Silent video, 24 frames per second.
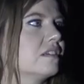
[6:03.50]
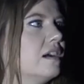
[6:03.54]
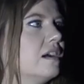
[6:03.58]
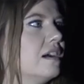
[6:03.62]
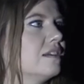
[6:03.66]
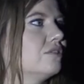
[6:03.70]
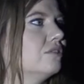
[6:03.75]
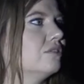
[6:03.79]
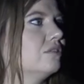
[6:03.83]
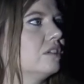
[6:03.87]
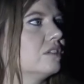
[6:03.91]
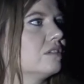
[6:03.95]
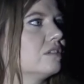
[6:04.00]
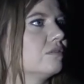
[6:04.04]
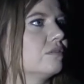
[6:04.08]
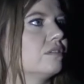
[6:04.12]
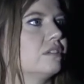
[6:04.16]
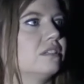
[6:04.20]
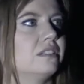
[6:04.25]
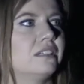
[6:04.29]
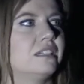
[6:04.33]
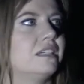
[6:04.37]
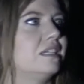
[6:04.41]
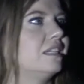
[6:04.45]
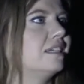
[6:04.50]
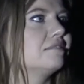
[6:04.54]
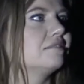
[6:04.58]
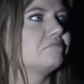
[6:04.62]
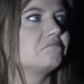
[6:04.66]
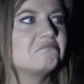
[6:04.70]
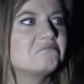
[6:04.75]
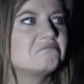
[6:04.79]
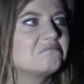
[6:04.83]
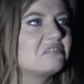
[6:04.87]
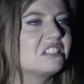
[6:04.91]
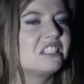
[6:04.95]
castle doesn't really
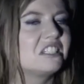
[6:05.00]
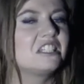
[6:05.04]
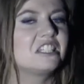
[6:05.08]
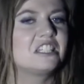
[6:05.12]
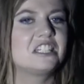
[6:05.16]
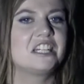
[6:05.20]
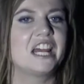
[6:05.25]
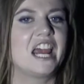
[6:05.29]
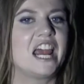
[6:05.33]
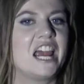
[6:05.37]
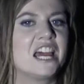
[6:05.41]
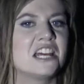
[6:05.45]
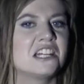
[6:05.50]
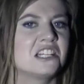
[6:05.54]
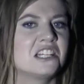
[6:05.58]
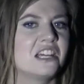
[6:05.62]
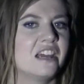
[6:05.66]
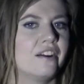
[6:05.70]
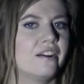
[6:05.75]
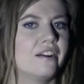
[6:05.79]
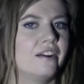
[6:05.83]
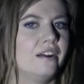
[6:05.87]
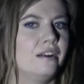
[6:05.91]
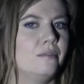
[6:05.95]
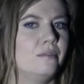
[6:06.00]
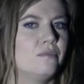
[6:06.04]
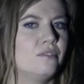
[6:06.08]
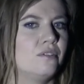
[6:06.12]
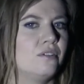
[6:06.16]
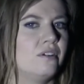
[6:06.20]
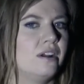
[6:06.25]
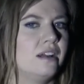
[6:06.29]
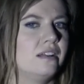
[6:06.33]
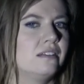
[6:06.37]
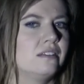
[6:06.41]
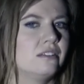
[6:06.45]
stand here
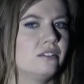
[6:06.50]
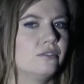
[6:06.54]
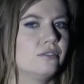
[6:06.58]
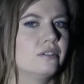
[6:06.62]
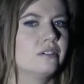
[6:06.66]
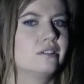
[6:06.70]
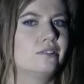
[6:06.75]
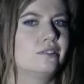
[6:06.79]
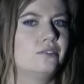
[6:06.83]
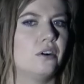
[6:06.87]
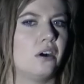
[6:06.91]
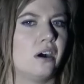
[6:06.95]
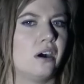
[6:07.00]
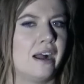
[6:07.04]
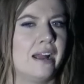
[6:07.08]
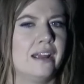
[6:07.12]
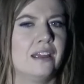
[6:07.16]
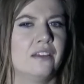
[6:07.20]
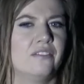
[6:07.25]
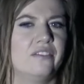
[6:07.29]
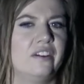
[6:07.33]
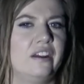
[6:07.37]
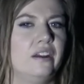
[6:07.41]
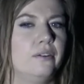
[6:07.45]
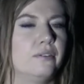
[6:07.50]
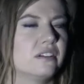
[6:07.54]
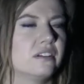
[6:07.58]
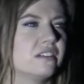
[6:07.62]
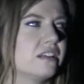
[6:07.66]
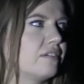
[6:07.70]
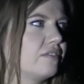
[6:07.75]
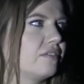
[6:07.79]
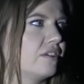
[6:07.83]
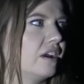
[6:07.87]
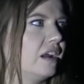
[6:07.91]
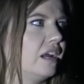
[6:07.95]
anymore, it's still a cool hike if anyone's
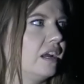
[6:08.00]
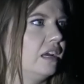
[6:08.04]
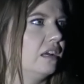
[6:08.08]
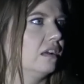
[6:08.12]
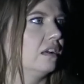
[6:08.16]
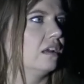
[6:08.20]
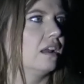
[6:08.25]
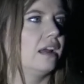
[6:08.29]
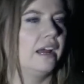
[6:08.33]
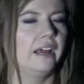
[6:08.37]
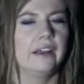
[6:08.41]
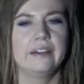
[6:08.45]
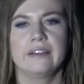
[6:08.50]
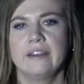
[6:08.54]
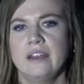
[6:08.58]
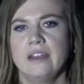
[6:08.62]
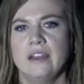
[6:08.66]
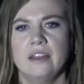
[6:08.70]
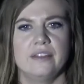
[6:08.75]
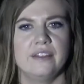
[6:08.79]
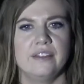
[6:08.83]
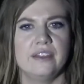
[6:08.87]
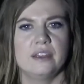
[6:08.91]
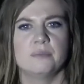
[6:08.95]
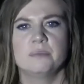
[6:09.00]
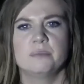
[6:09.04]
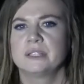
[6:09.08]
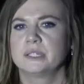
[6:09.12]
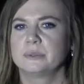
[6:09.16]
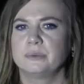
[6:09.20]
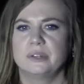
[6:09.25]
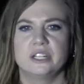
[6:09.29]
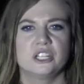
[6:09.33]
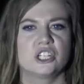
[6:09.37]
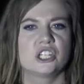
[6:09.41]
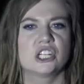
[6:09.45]
ever in like the
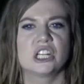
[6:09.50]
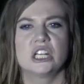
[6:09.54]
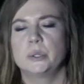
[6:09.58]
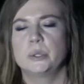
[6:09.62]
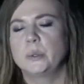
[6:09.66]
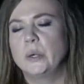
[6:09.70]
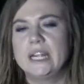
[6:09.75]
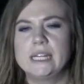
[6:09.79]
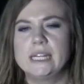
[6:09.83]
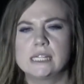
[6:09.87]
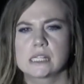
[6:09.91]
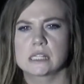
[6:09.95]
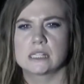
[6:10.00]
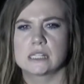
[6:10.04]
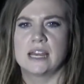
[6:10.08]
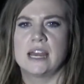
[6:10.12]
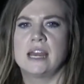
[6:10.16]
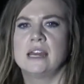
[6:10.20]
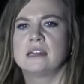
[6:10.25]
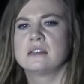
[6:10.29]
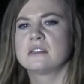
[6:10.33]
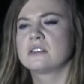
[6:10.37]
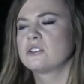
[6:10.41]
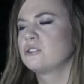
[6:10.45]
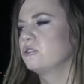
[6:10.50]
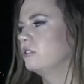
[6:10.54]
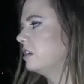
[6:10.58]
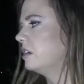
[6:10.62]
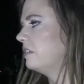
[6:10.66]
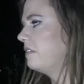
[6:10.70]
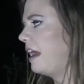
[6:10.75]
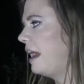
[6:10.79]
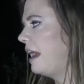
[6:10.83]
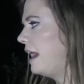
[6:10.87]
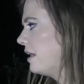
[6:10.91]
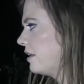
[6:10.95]
Ipswich, Queensland sort
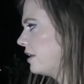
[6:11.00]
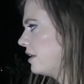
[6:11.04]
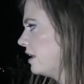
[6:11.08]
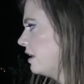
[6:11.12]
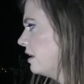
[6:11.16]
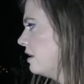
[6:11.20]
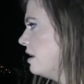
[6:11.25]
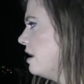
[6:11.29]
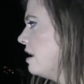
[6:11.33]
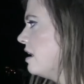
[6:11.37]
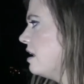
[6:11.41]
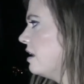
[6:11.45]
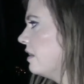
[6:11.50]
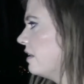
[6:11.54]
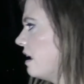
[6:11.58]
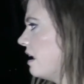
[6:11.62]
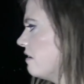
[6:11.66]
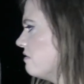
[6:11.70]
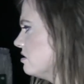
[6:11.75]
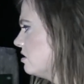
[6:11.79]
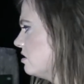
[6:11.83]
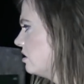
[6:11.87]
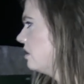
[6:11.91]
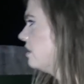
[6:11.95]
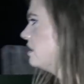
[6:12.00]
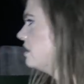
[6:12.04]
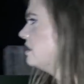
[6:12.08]
of area. They have a lot of